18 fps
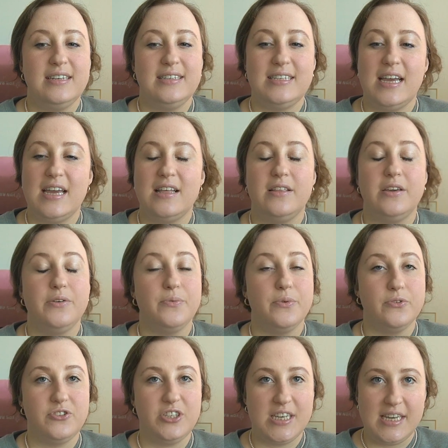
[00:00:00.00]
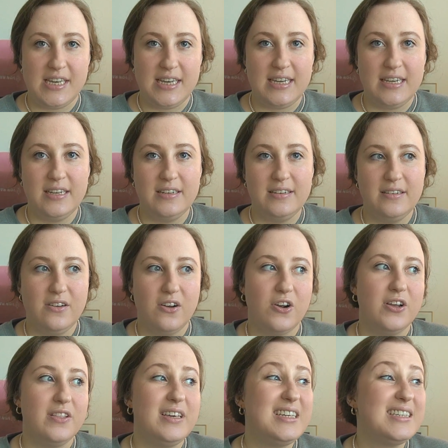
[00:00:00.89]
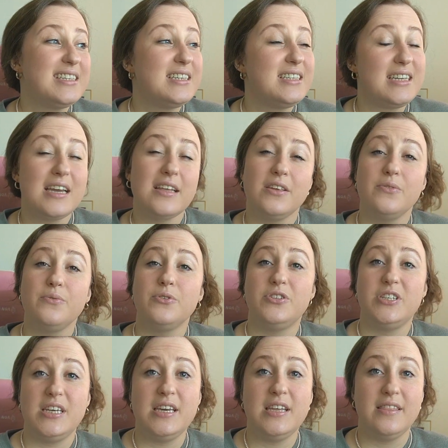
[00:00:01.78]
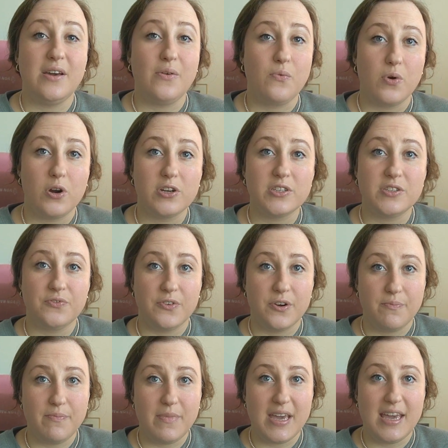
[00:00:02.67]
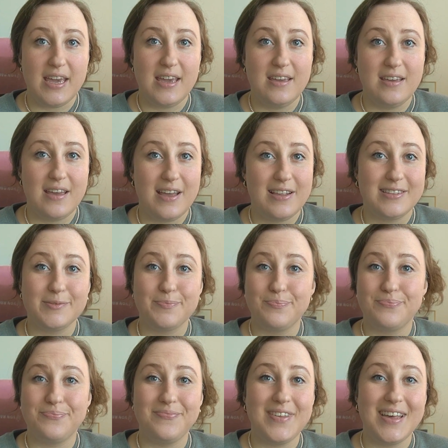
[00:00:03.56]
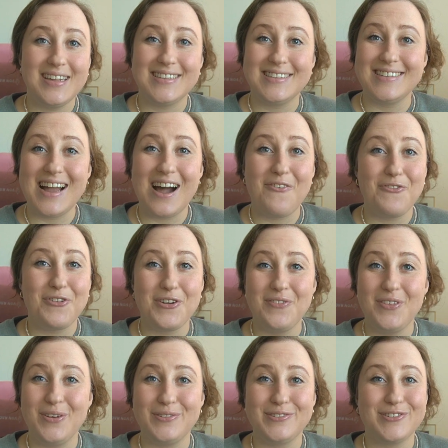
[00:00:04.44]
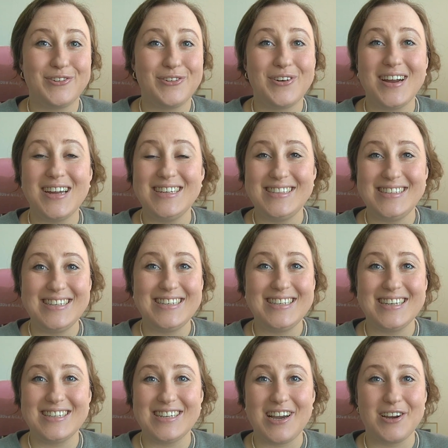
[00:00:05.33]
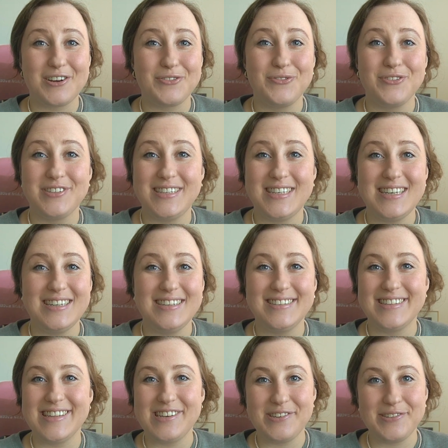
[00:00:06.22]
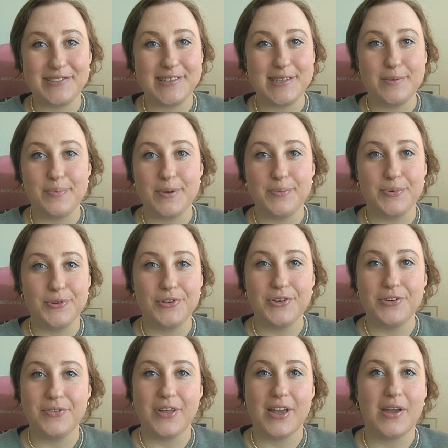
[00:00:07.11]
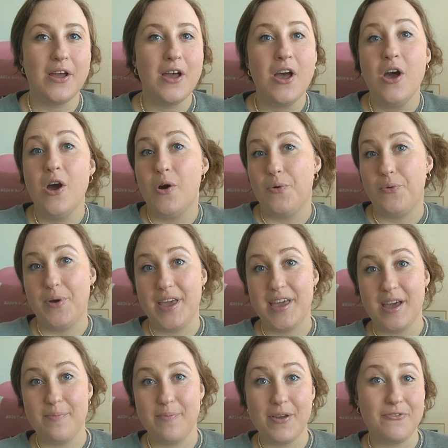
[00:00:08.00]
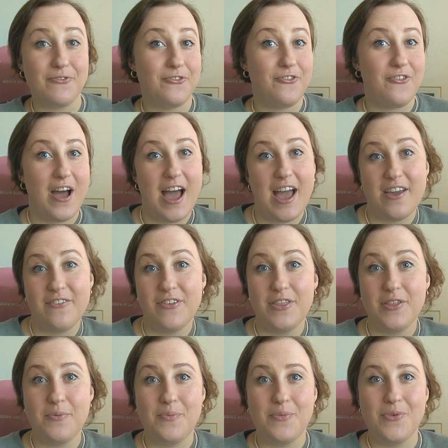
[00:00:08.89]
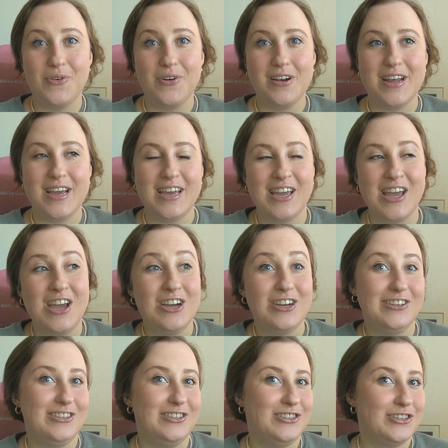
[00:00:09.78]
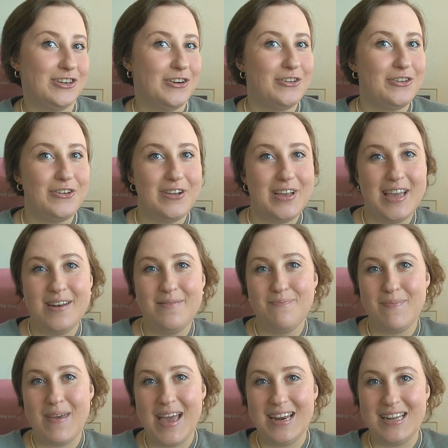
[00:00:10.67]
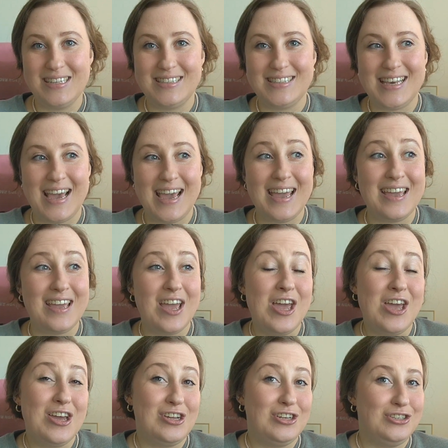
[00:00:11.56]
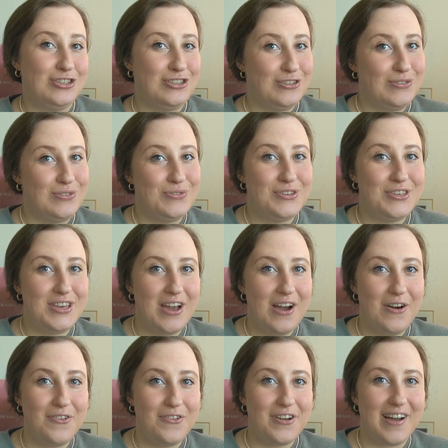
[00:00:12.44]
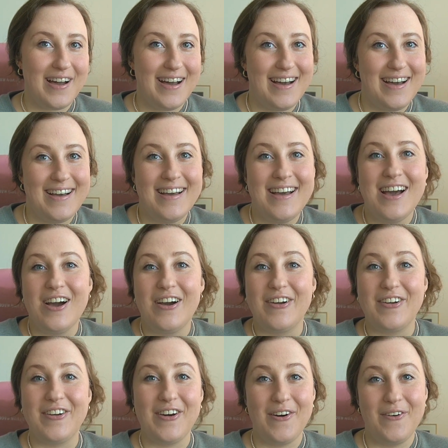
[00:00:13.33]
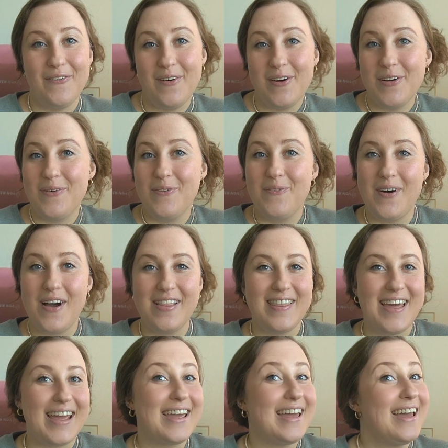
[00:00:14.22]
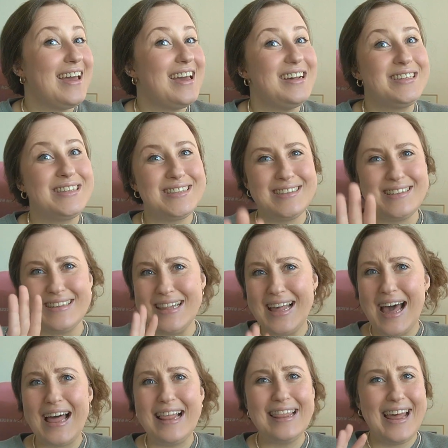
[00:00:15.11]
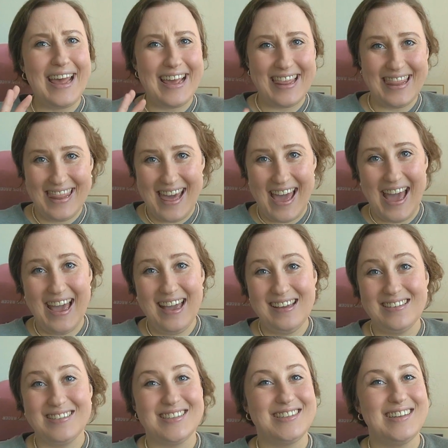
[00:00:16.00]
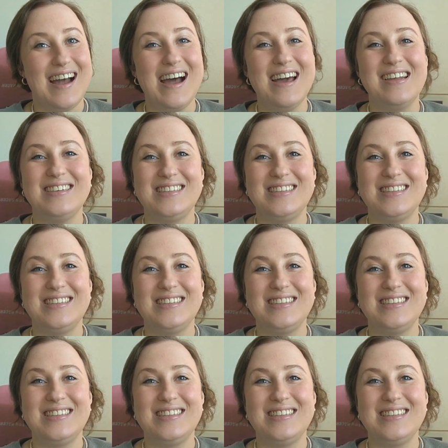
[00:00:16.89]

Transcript: daily routine or at least a daily routine that works for me. It's it's not one of those crazy TikTok routines that you see people do, like wake up at five in the morning, journal and meditate, do yoga, go on a walk. Like it's not like that. It's not